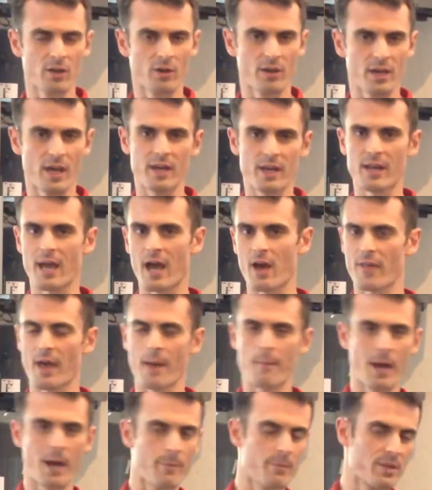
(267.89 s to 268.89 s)
Okay, now
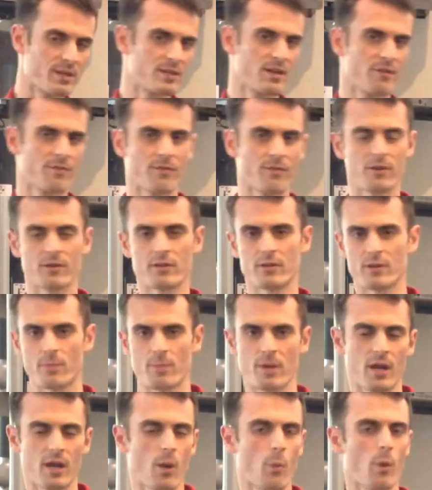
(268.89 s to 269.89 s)
that might be different
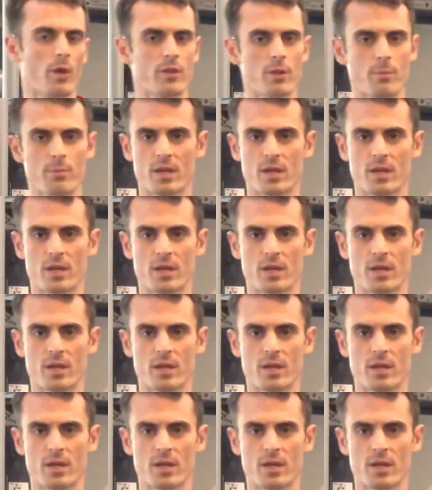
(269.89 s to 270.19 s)
depending on whether you